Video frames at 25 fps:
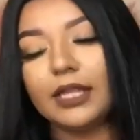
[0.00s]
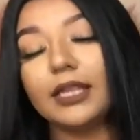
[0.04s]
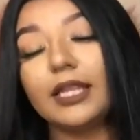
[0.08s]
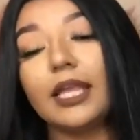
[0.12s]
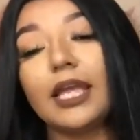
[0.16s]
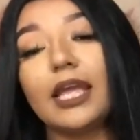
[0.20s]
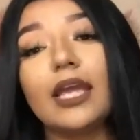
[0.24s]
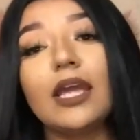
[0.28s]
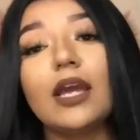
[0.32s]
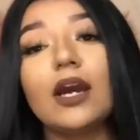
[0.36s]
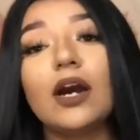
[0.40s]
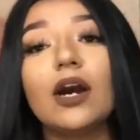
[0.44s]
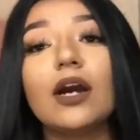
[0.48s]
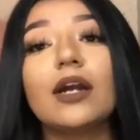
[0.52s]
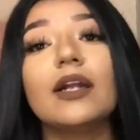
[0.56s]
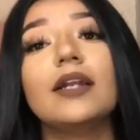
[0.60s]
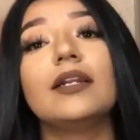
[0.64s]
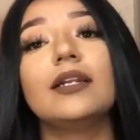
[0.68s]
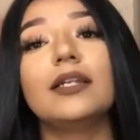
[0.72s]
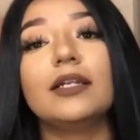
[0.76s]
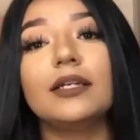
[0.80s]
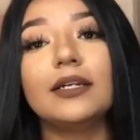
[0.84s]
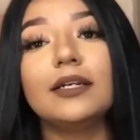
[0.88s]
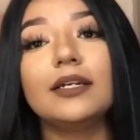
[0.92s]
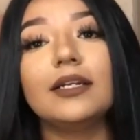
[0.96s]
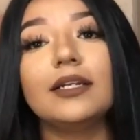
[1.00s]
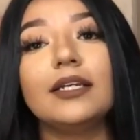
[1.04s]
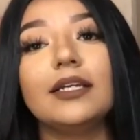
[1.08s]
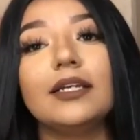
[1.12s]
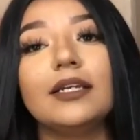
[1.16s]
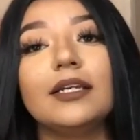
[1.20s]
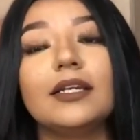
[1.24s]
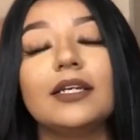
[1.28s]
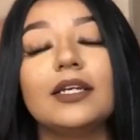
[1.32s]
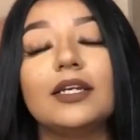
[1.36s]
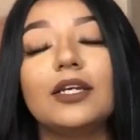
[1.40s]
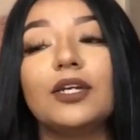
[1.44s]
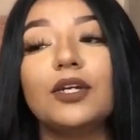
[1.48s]
They are
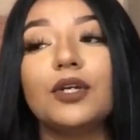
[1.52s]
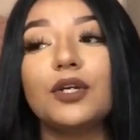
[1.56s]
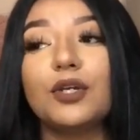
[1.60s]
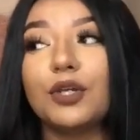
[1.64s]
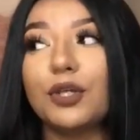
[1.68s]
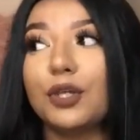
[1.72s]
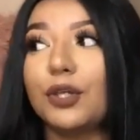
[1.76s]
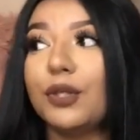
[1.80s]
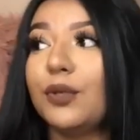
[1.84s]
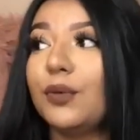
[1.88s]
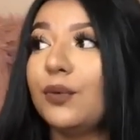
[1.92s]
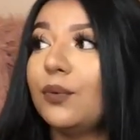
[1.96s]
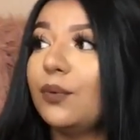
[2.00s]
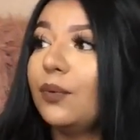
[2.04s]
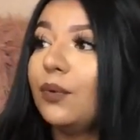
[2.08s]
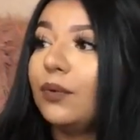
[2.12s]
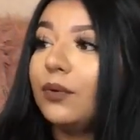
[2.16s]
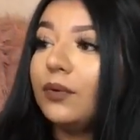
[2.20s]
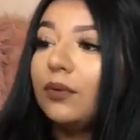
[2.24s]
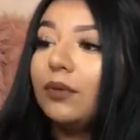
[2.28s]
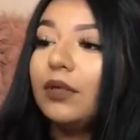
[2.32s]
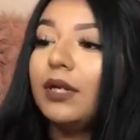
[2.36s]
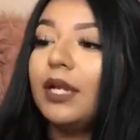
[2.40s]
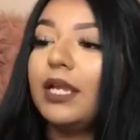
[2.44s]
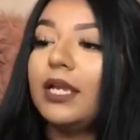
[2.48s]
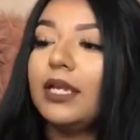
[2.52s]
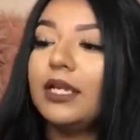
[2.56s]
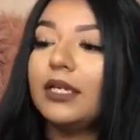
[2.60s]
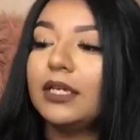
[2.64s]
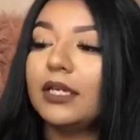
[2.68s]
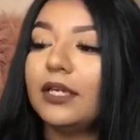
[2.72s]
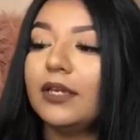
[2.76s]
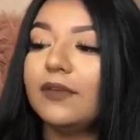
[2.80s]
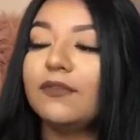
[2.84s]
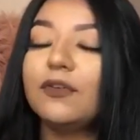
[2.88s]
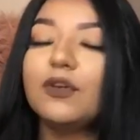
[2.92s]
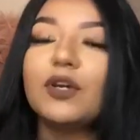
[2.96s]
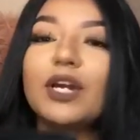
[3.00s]
literally cute. Like,
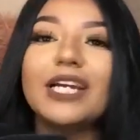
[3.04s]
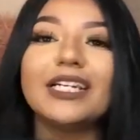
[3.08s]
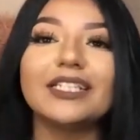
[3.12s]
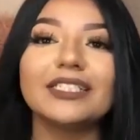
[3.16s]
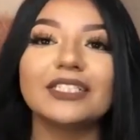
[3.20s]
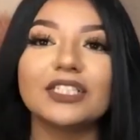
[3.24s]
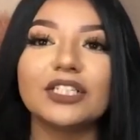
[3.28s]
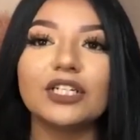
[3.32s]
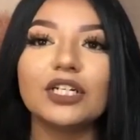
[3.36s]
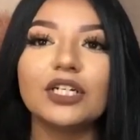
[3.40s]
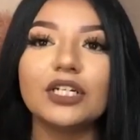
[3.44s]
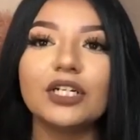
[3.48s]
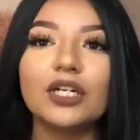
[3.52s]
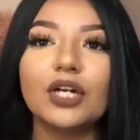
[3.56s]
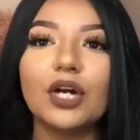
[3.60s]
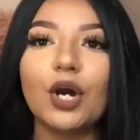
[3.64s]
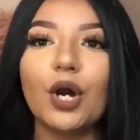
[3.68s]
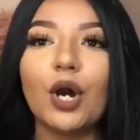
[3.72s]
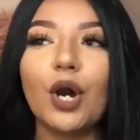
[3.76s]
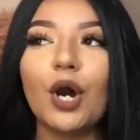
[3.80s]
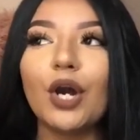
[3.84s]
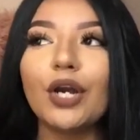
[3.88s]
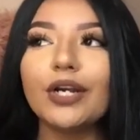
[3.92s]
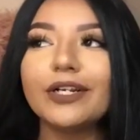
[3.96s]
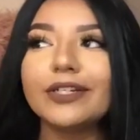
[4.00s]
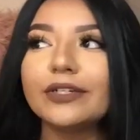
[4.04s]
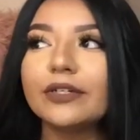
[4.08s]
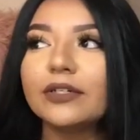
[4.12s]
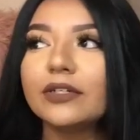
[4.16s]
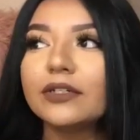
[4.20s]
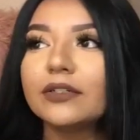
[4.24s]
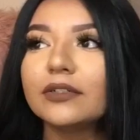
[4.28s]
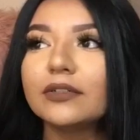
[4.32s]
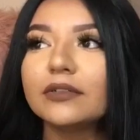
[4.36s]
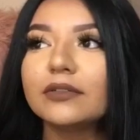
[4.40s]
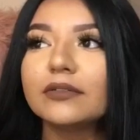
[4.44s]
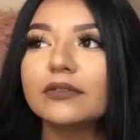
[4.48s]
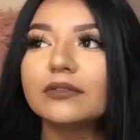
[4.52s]
if you guys are
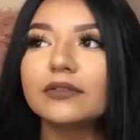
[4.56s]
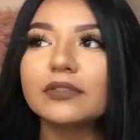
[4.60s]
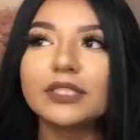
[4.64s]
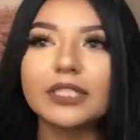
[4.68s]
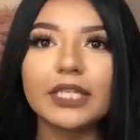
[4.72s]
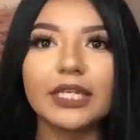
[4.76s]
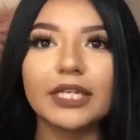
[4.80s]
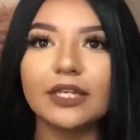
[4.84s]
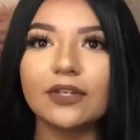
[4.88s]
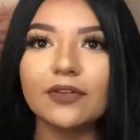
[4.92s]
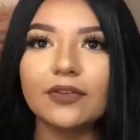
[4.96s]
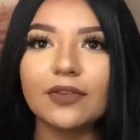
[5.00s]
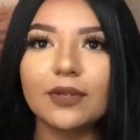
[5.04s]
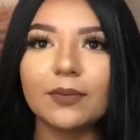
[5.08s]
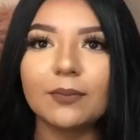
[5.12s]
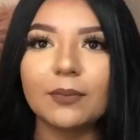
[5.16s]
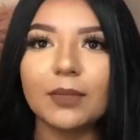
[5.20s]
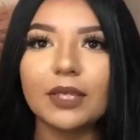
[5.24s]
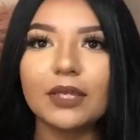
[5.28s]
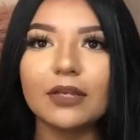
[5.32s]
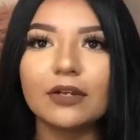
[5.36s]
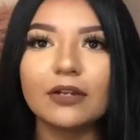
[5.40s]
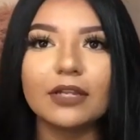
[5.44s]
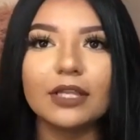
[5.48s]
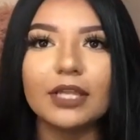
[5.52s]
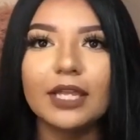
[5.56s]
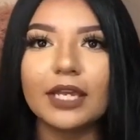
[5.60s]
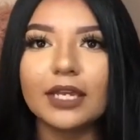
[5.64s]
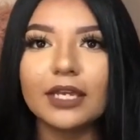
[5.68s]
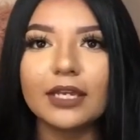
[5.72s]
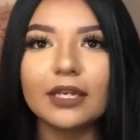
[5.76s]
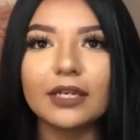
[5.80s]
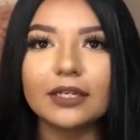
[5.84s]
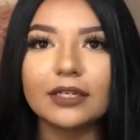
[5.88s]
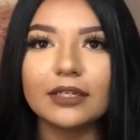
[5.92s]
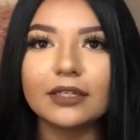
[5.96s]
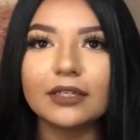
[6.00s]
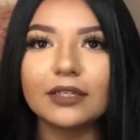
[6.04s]
skinnier than me, or
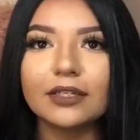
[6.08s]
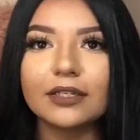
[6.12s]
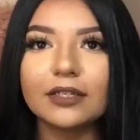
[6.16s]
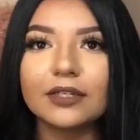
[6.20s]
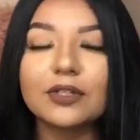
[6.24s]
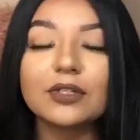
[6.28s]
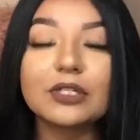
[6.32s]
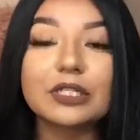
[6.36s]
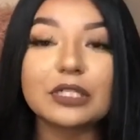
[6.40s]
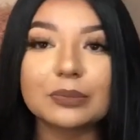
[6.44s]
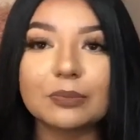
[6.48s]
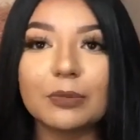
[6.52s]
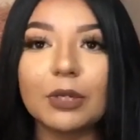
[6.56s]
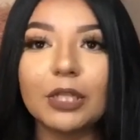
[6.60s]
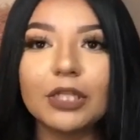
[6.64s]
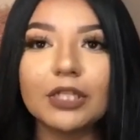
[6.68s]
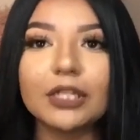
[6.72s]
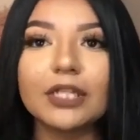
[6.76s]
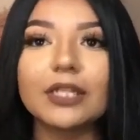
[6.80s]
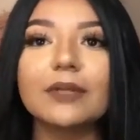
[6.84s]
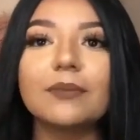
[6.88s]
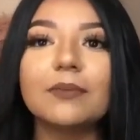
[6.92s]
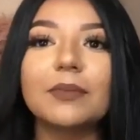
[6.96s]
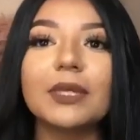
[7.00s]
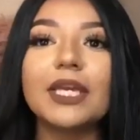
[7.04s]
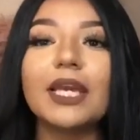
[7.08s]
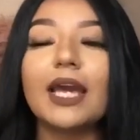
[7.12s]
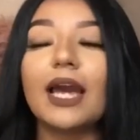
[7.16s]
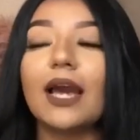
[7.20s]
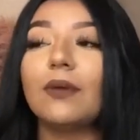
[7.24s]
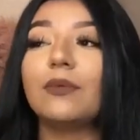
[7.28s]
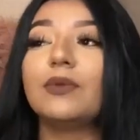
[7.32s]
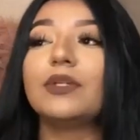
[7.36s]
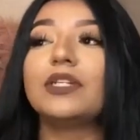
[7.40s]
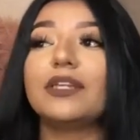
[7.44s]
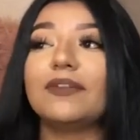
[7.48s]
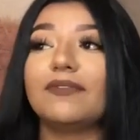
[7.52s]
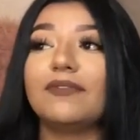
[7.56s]
like, you know, smaller than me,
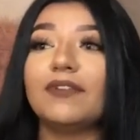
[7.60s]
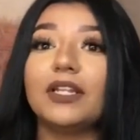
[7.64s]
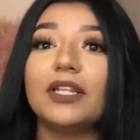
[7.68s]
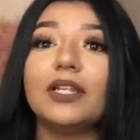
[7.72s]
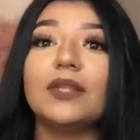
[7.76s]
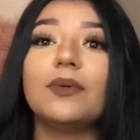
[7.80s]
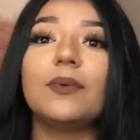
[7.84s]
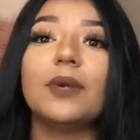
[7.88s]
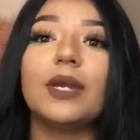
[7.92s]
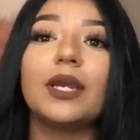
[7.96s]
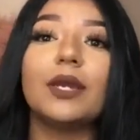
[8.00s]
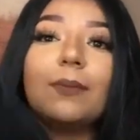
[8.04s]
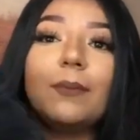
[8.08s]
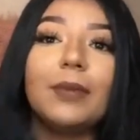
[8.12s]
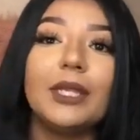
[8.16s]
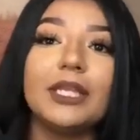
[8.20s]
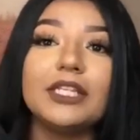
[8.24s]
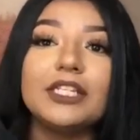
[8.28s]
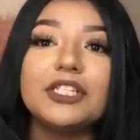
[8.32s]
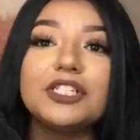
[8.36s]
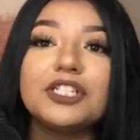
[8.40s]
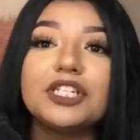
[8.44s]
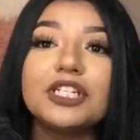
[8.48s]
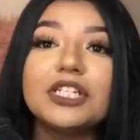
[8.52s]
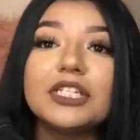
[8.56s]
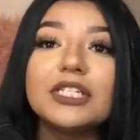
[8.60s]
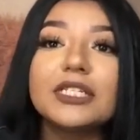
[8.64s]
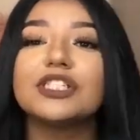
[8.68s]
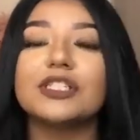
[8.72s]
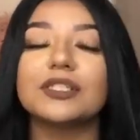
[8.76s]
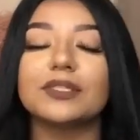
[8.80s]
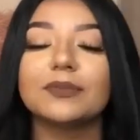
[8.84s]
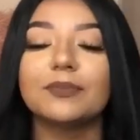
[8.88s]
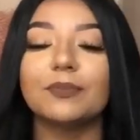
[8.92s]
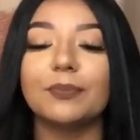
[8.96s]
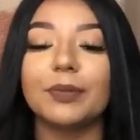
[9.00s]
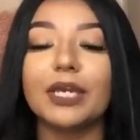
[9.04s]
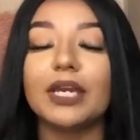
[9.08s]
I would definitely recommend these jeans.
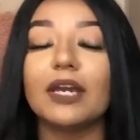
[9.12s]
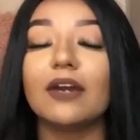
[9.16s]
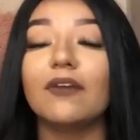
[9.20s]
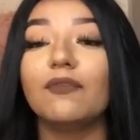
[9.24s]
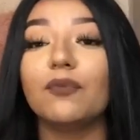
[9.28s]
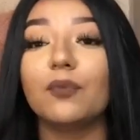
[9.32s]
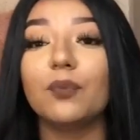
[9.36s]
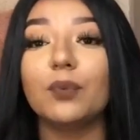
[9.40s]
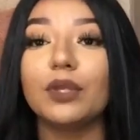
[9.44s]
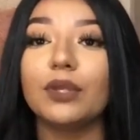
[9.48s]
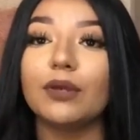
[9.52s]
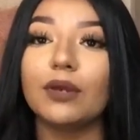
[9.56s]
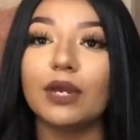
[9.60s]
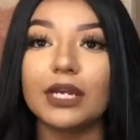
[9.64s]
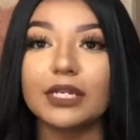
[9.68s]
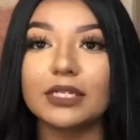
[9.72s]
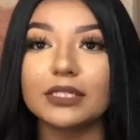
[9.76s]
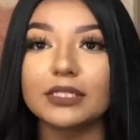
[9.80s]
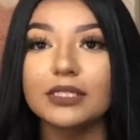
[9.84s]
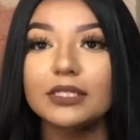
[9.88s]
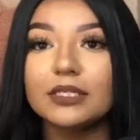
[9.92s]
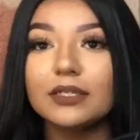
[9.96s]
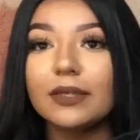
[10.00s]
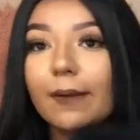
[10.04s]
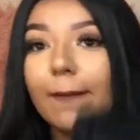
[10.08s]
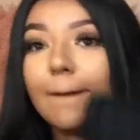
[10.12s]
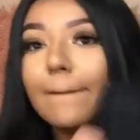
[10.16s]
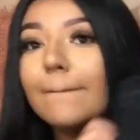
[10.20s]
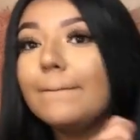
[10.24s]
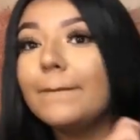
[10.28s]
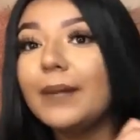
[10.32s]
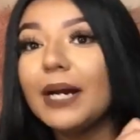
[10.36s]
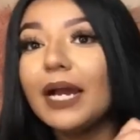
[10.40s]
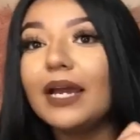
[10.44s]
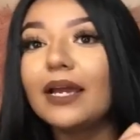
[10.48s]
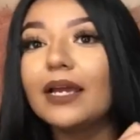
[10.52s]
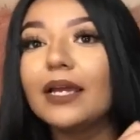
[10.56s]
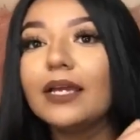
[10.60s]
Just be careful when you guys
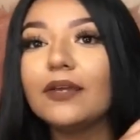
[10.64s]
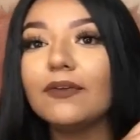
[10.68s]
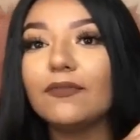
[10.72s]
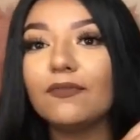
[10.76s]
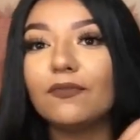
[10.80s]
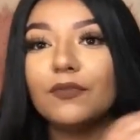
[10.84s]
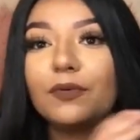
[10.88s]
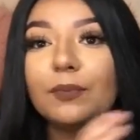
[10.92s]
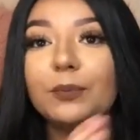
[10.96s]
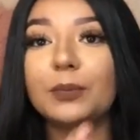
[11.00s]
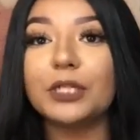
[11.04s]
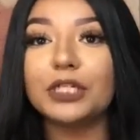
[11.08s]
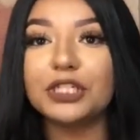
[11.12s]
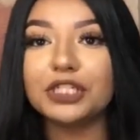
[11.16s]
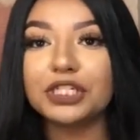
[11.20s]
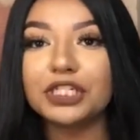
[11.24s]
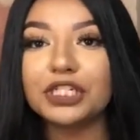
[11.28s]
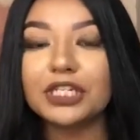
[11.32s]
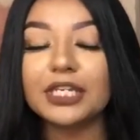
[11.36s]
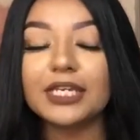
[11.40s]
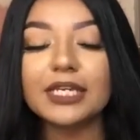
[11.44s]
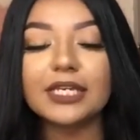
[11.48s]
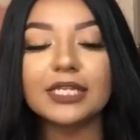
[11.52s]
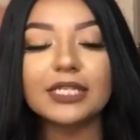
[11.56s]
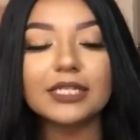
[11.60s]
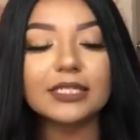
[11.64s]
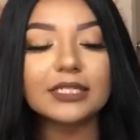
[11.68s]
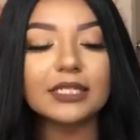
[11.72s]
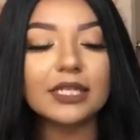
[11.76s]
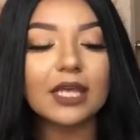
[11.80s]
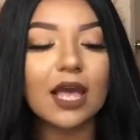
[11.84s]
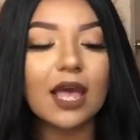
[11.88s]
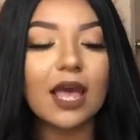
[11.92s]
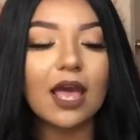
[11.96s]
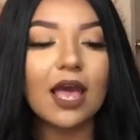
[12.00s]
buy from the jeans.